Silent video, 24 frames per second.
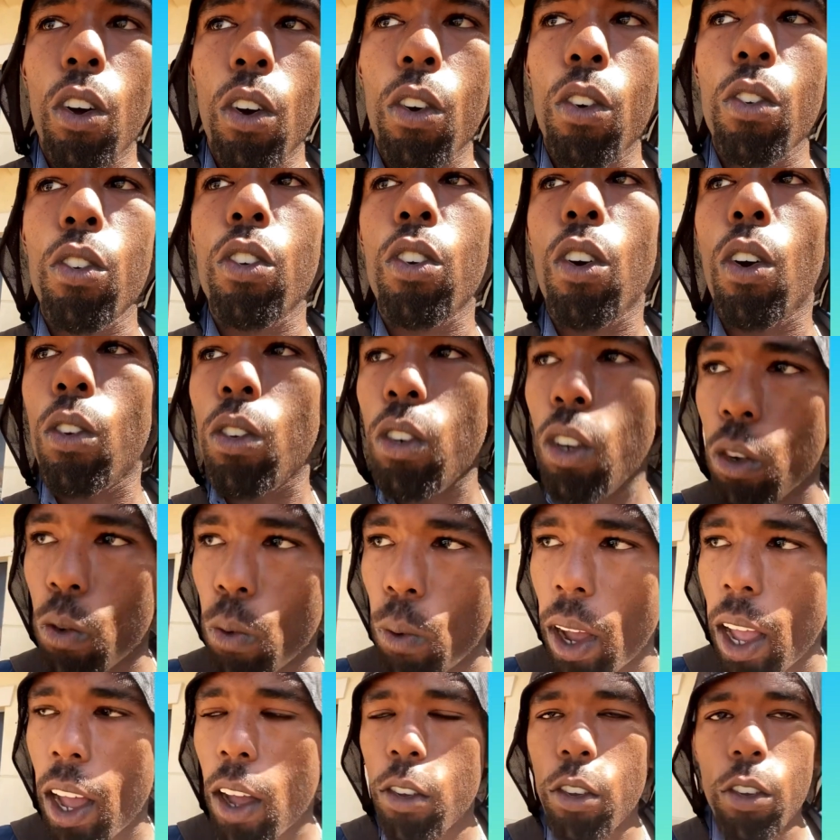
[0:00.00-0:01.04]
look
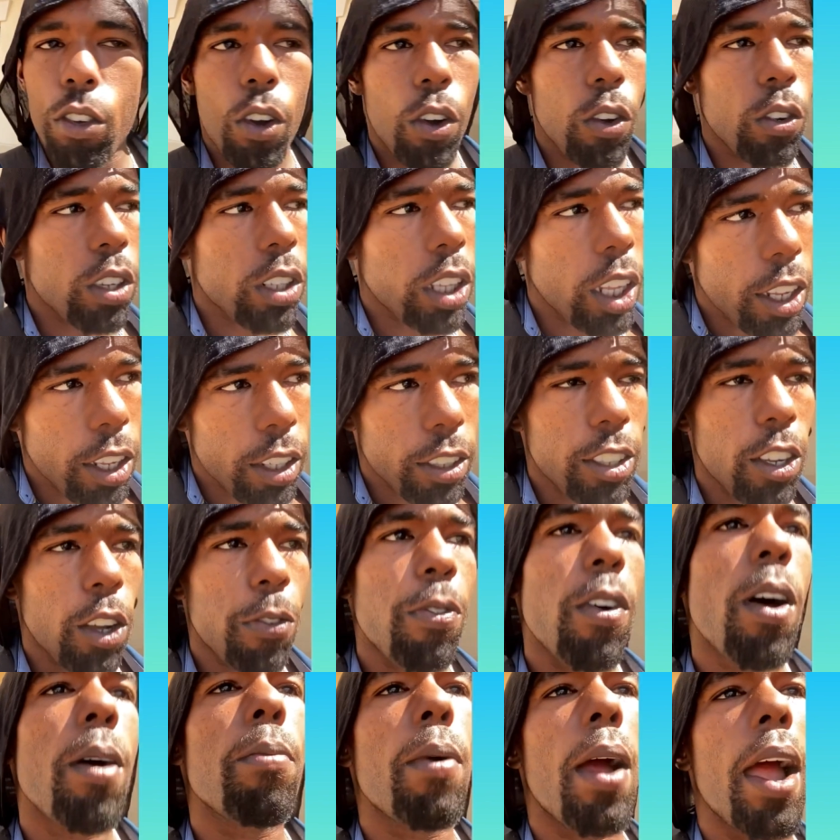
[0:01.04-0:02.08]
well, you're gonna clean
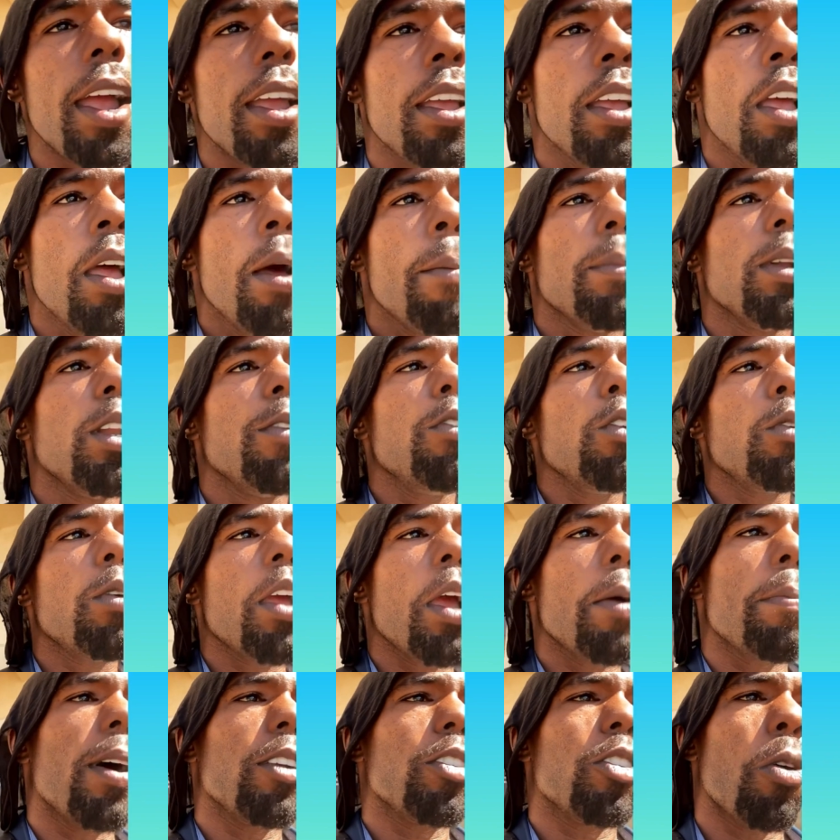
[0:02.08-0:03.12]
yourself up, right? But if you
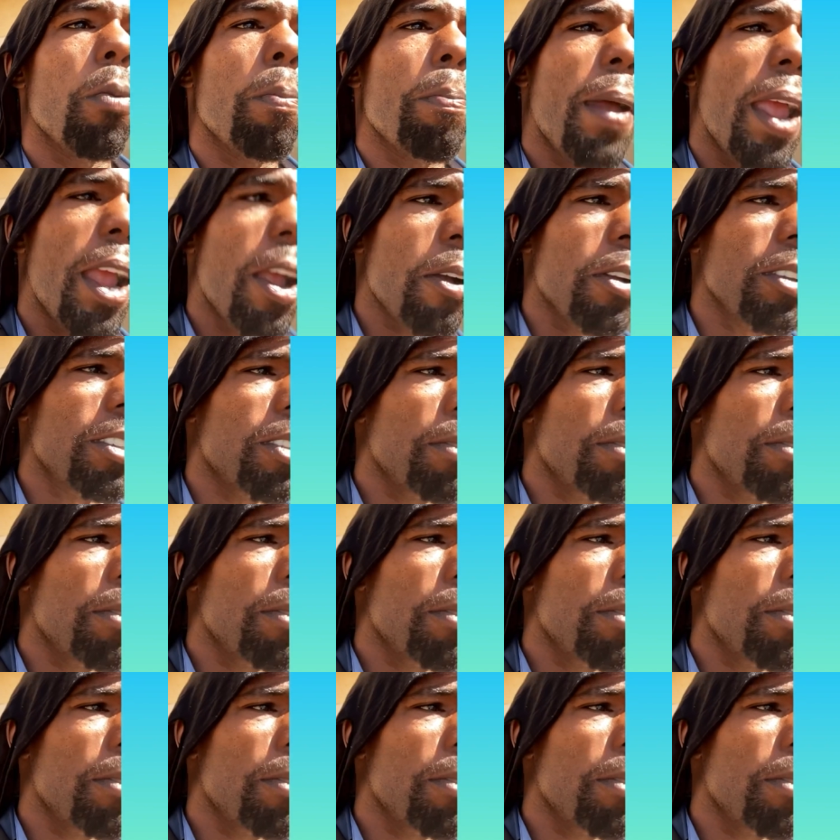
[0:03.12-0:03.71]
care about your parents'